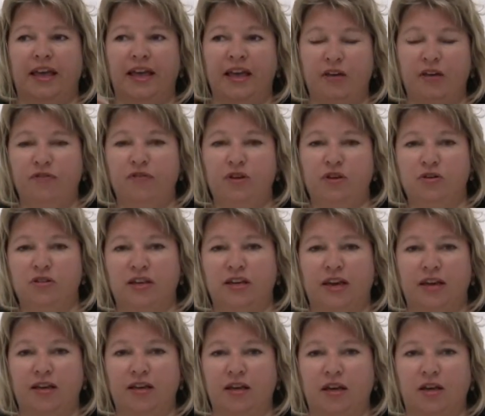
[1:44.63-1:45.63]
if you
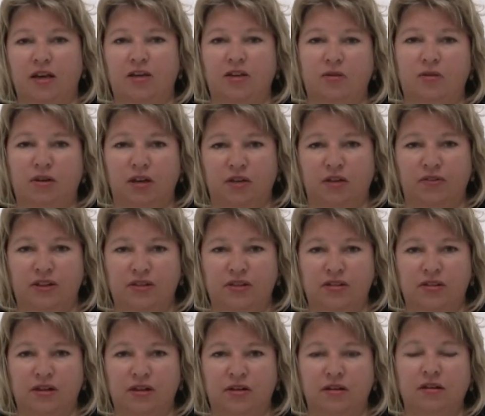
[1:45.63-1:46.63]
take a unit of
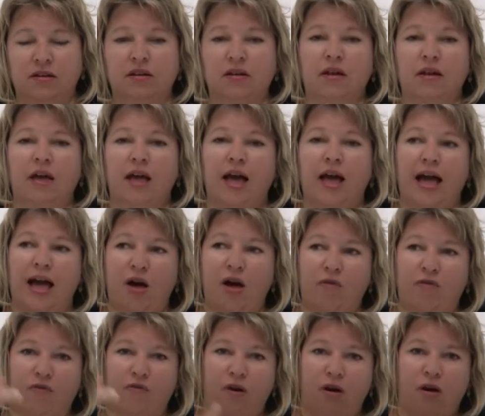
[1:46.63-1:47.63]
insulin, how
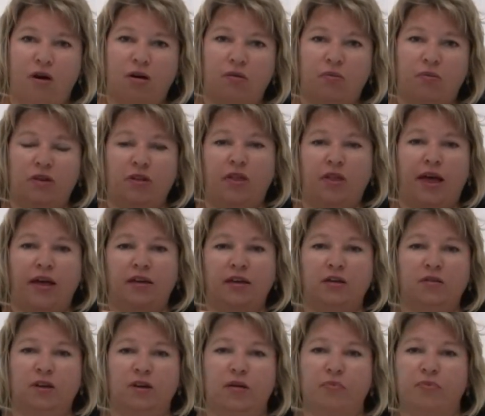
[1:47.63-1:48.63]
far will that
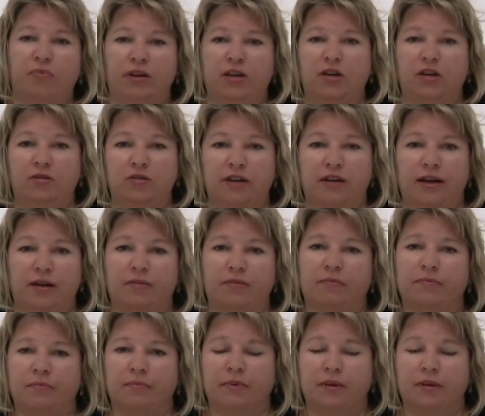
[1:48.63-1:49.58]
unit bring you down?